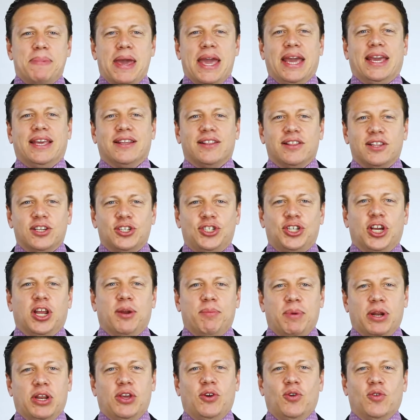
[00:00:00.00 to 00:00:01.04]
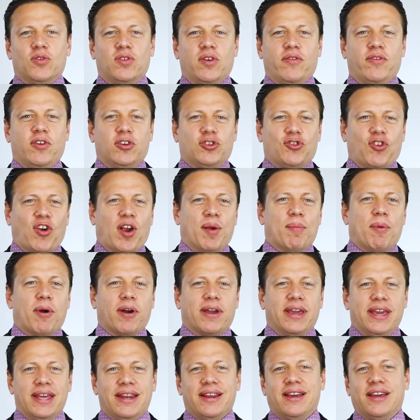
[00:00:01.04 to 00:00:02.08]
make it legitimate use of your
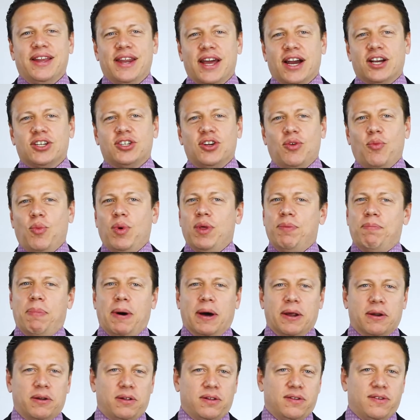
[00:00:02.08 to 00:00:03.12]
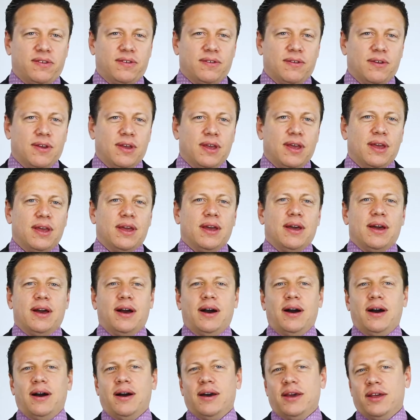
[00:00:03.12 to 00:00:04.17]
trademark in connection with bottles.
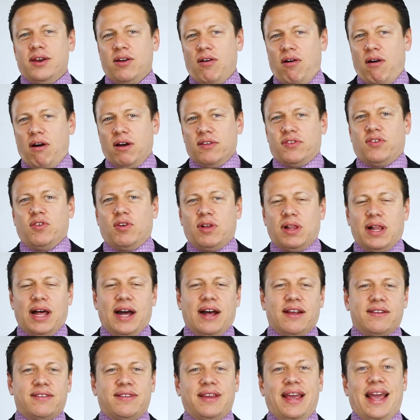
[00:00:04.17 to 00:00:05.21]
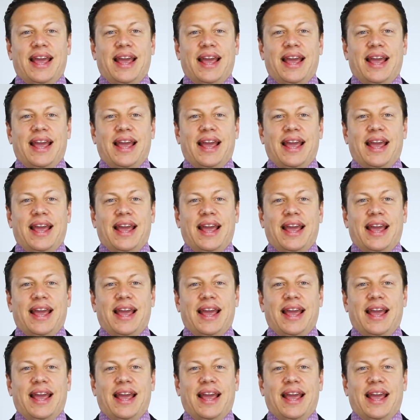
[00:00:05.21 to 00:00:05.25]
And on to class